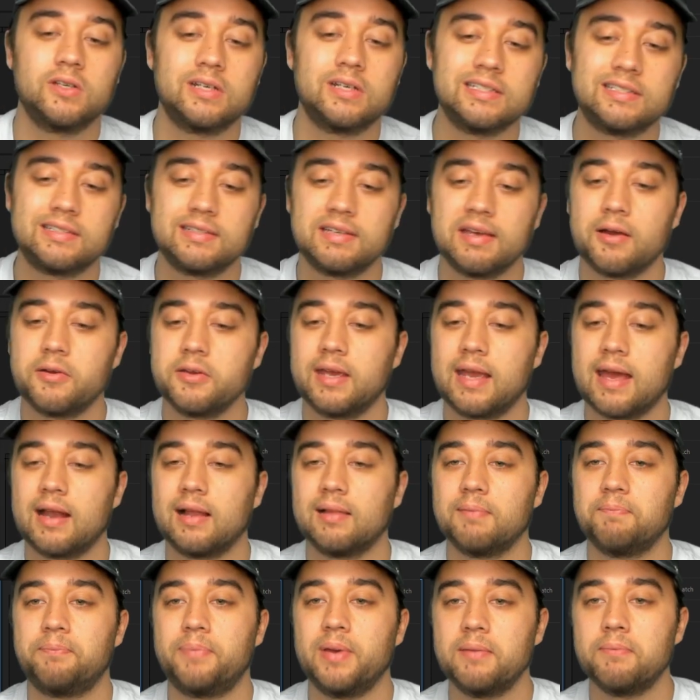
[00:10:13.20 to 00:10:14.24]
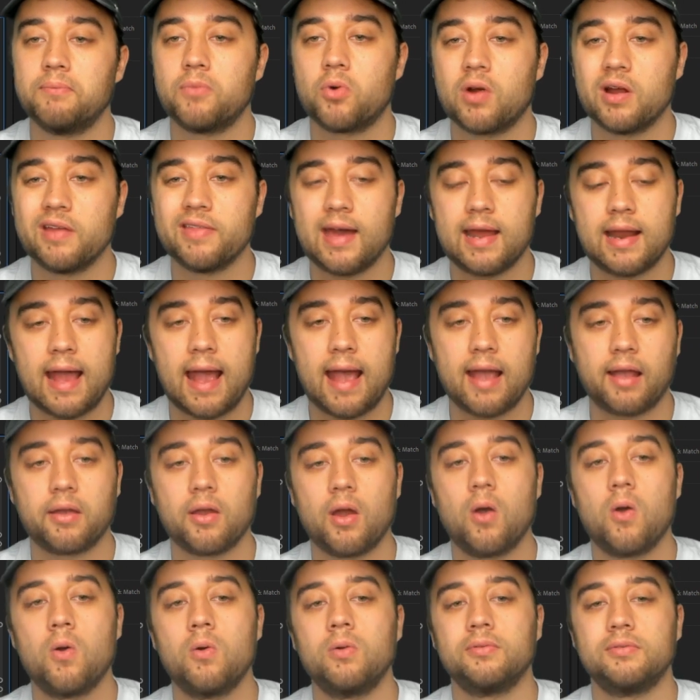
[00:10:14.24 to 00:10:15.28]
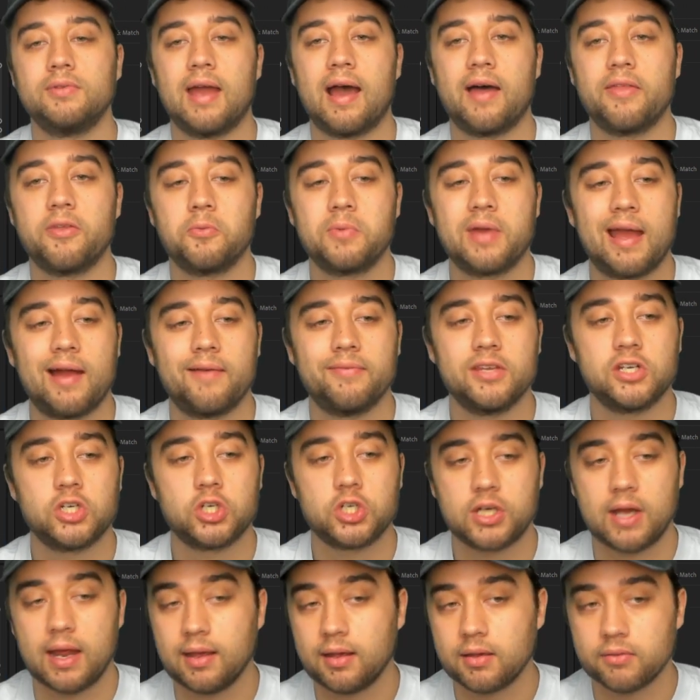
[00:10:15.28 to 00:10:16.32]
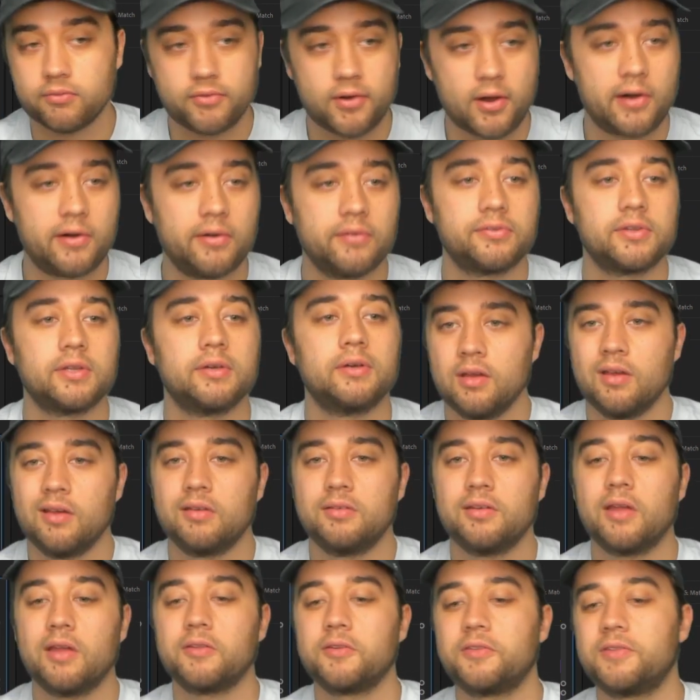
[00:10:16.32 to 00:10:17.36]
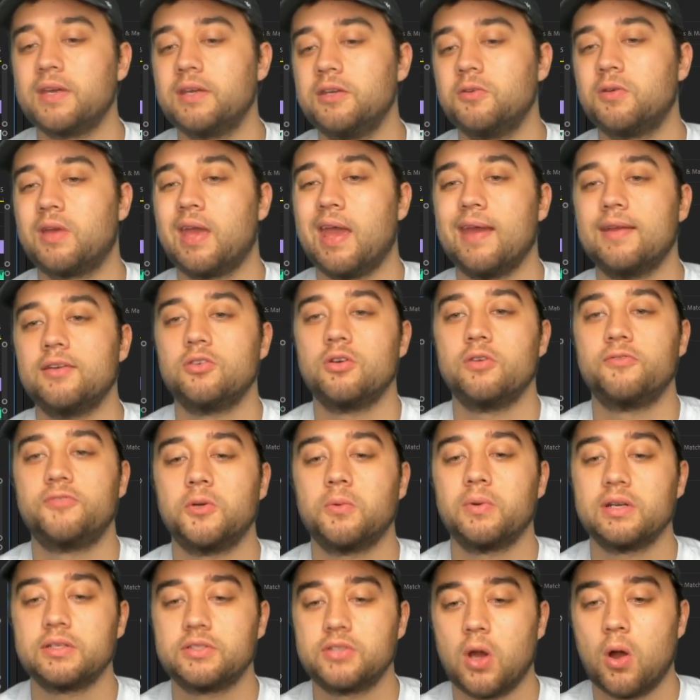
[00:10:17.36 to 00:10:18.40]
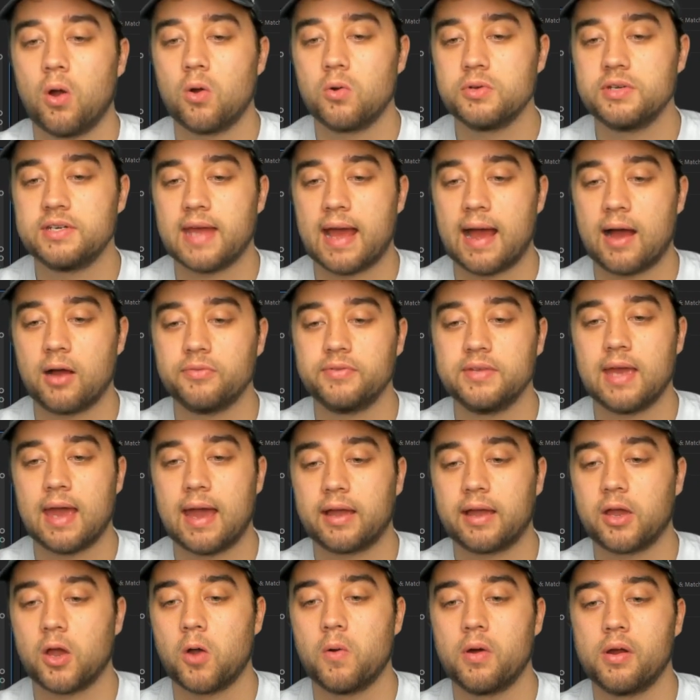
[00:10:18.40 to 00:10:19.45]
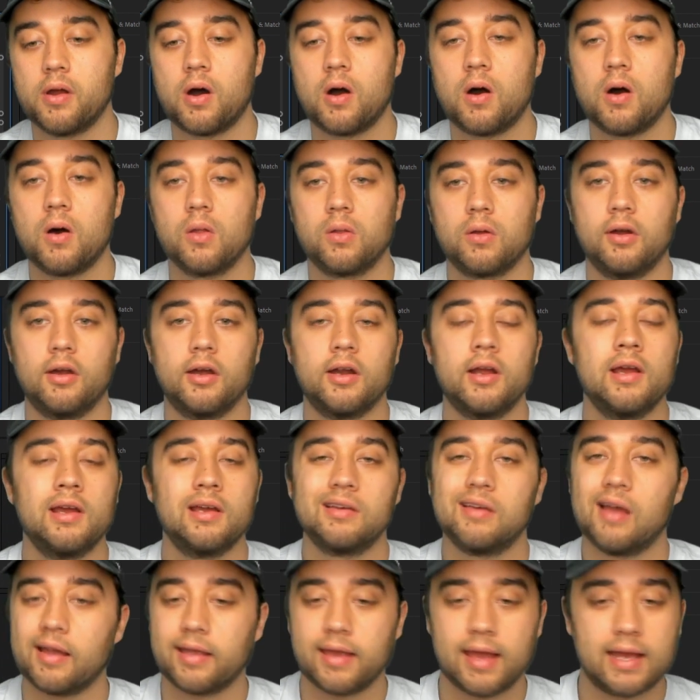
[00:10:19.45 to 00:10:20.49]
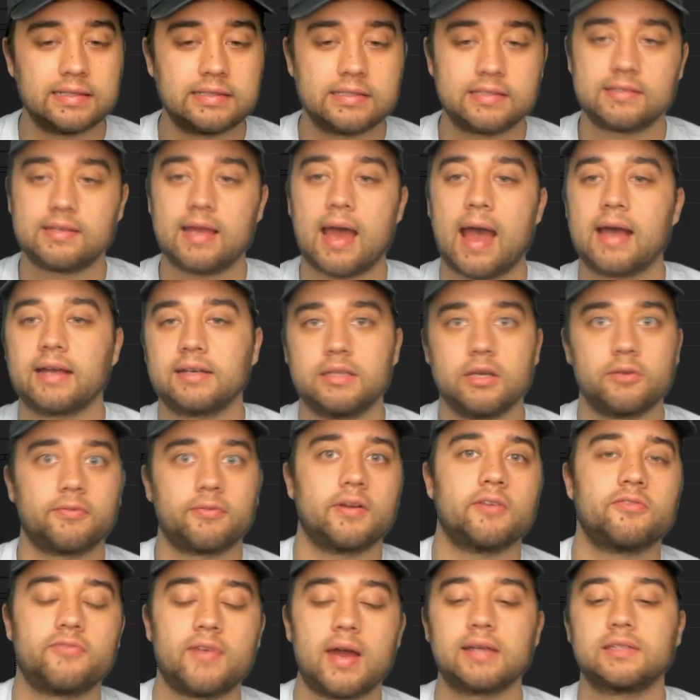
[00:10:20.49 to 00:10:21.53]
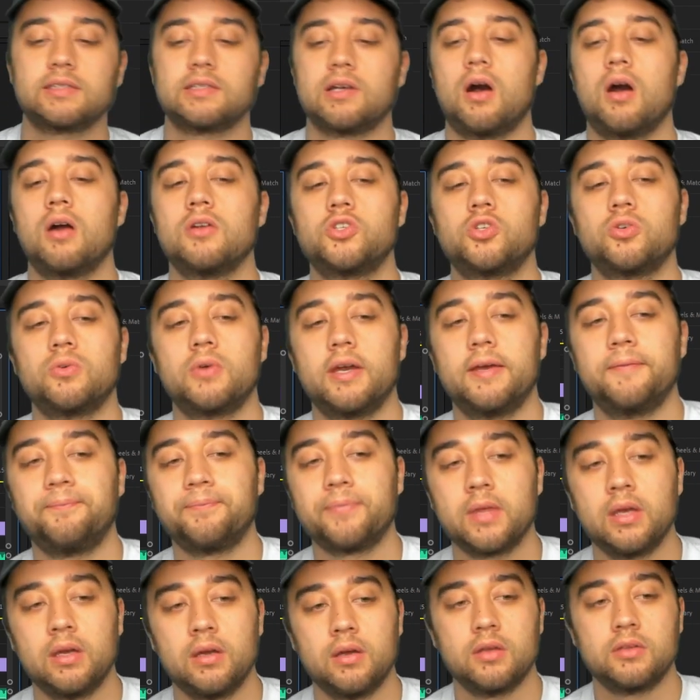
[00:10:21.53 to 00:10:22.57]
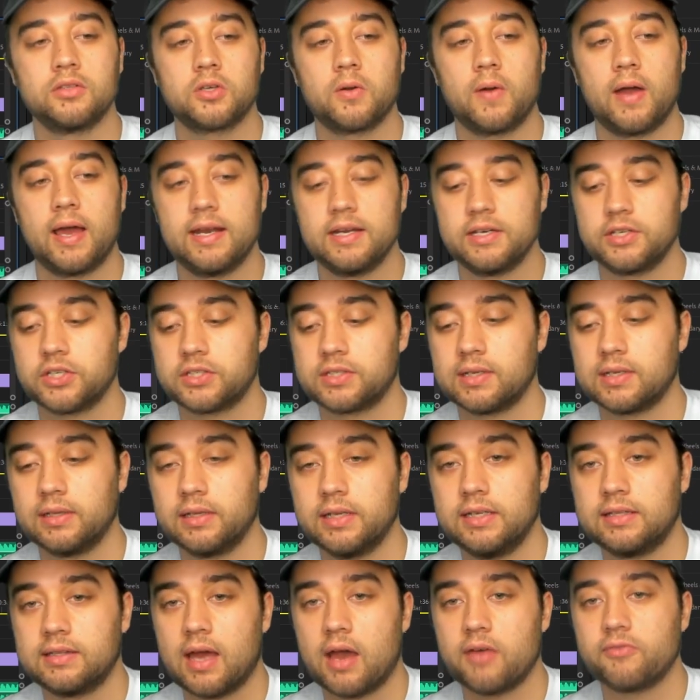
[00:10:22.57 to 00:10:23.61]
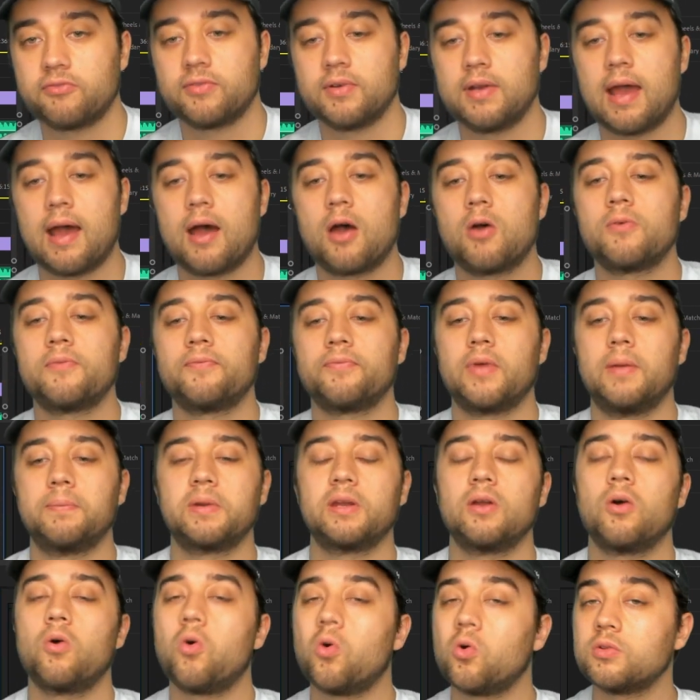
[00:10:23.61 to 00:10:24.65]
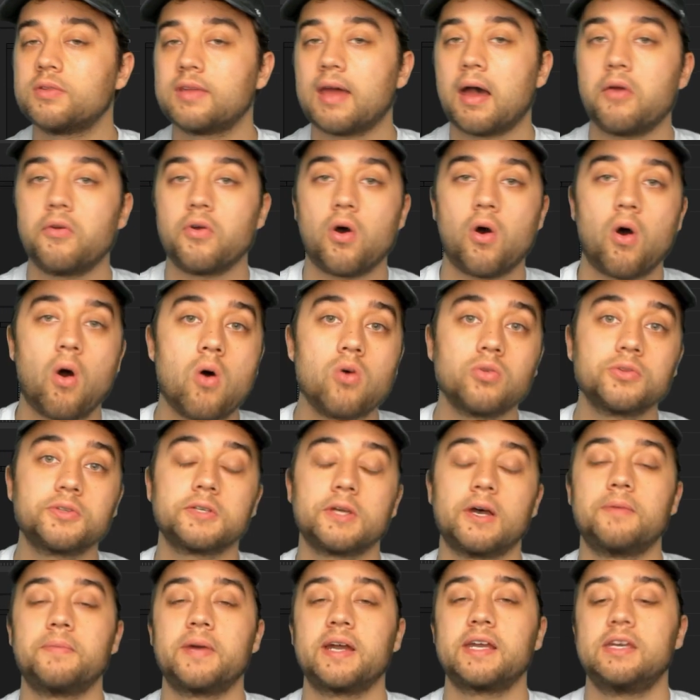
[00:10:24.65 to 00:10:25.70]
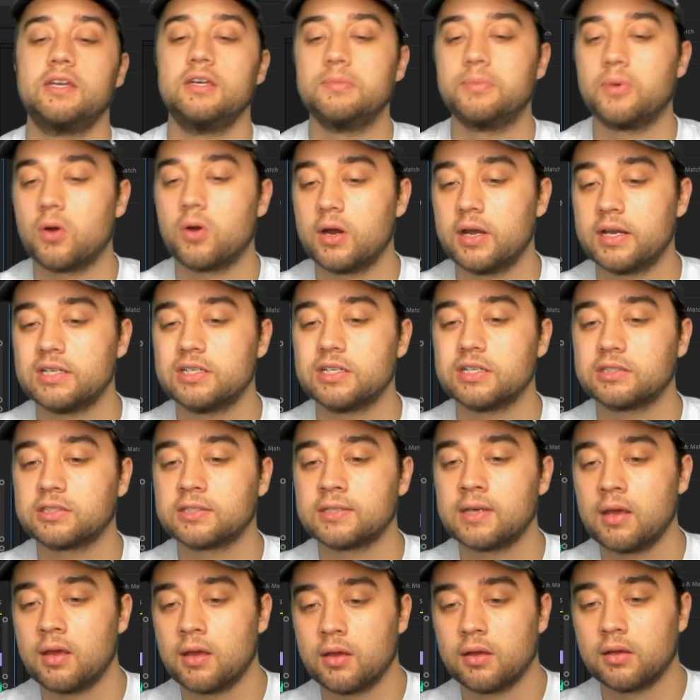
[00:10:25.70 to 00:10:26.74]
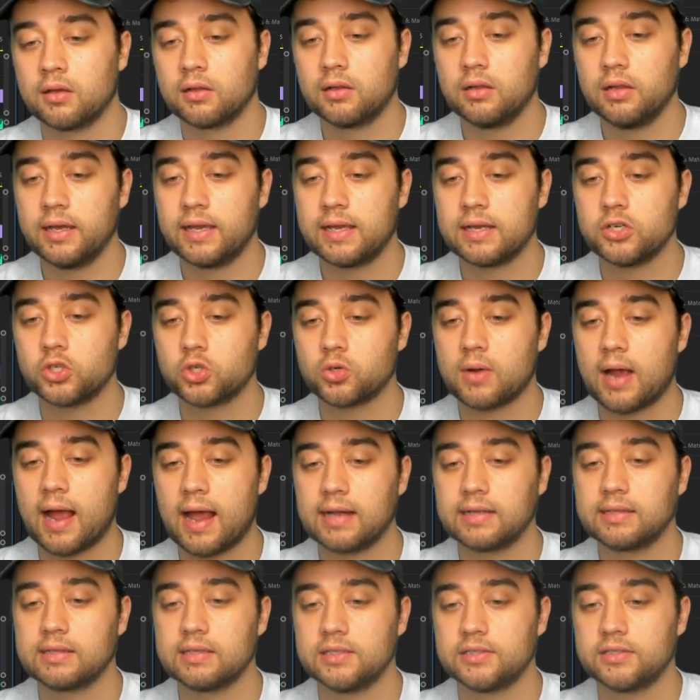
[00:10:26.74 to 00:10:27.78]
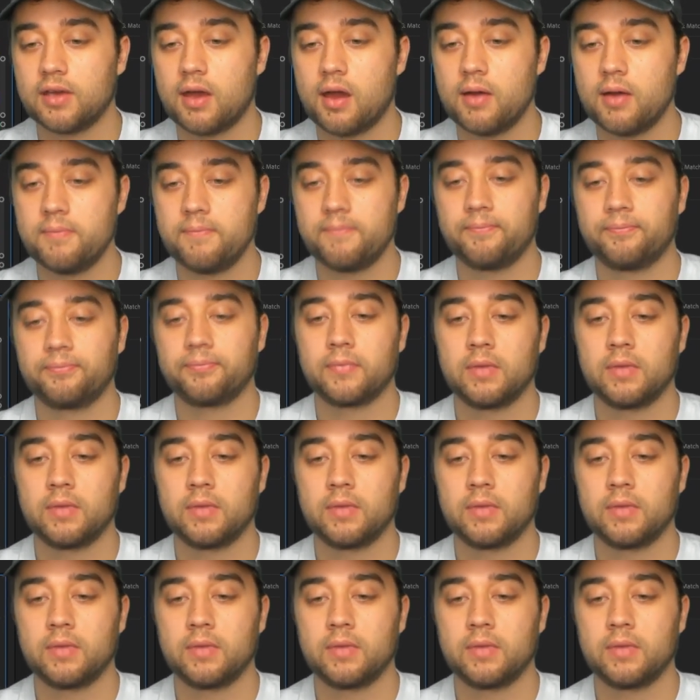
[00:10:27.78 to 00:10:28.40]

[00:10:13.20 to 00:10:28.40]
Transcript: So you can see how you get a bit more of that echo now that we have the shake involved. Another thing you can do if you want to tone down the echo at all, or again, stack different effects onto it, go ahead and just delete that for now. I'm going to hold down Alt on my keyboard and just click and drag this up.